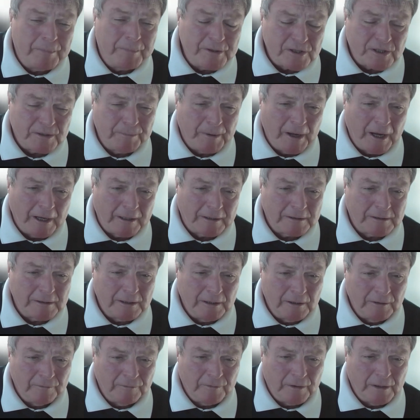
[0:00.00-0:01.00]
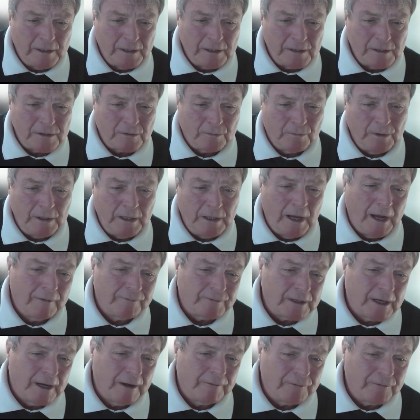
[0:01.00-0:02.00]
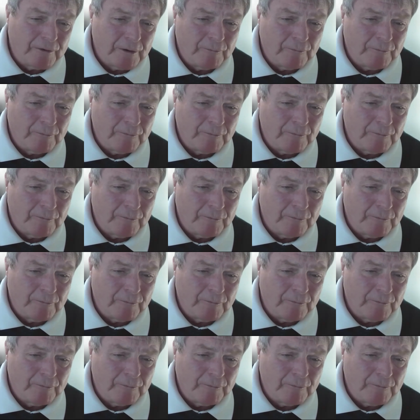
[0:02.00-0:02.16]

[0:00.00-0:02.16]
perspective is we have to have